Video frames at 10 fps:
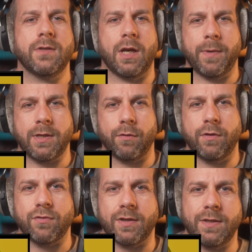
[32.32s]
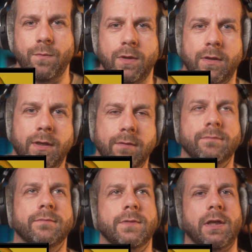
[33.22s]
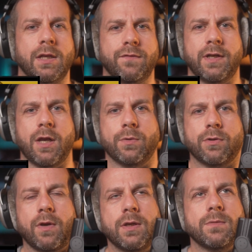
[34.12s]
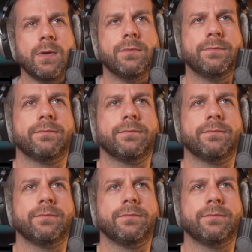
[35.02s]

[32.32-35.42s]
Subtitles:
Gonna be another interesting one, I think. The last video was great as well.